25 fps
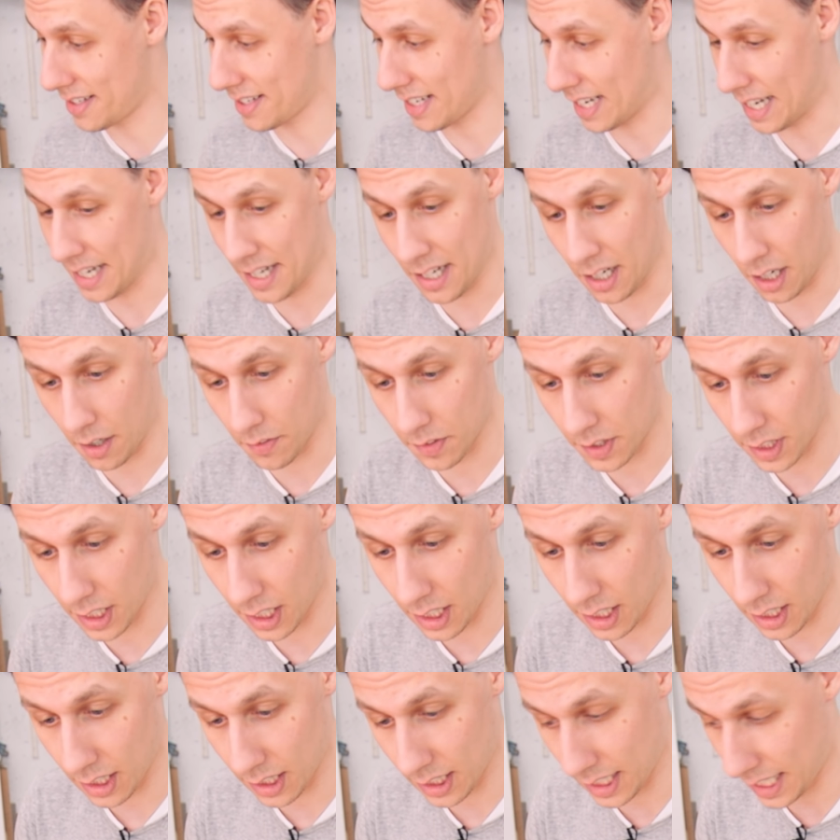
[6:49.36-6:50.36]
side of
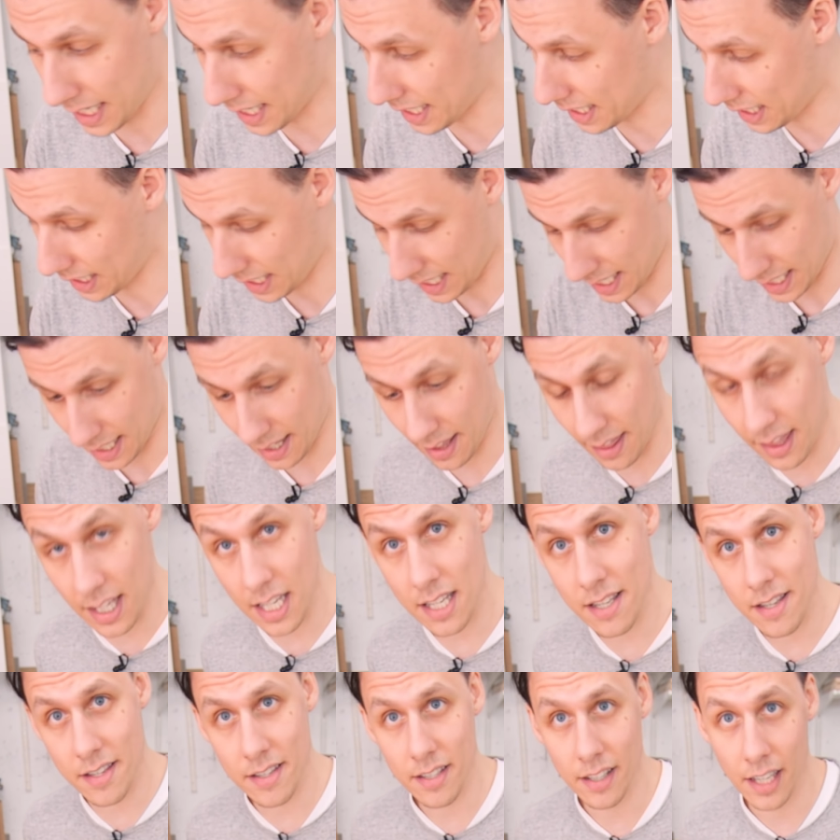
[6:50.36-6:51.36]
the leg like
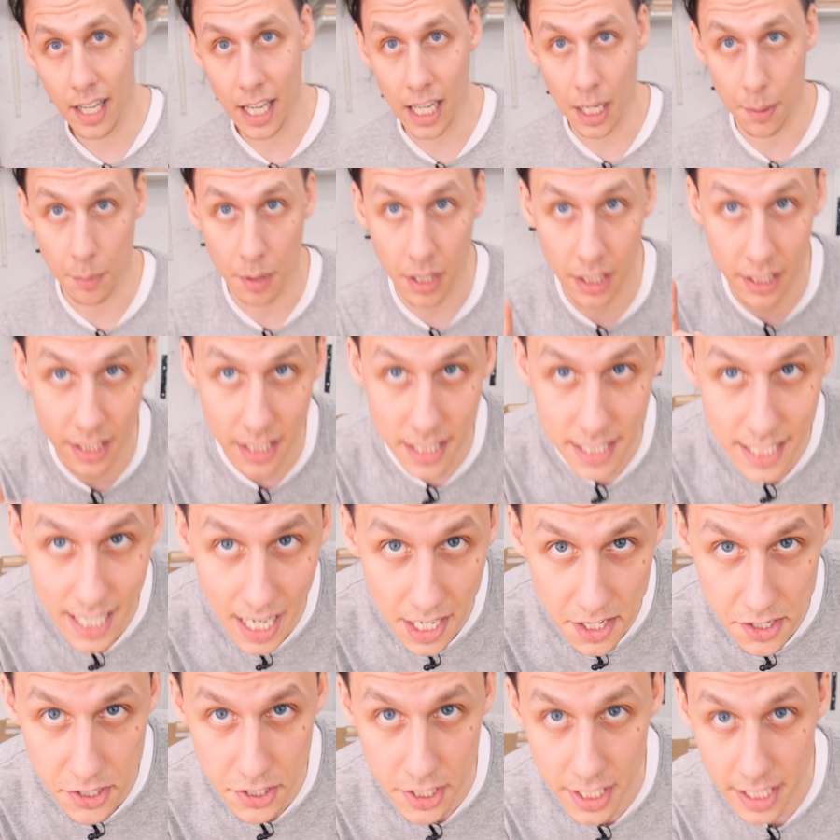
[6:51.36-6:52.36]
this, and I'm gonna
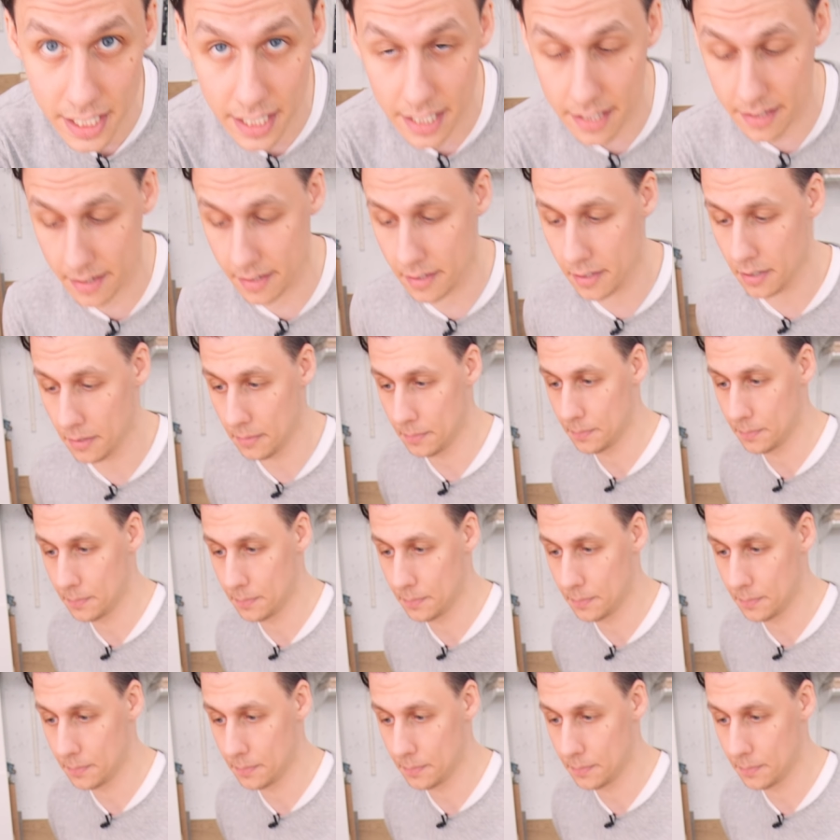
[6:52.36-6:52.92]
attach these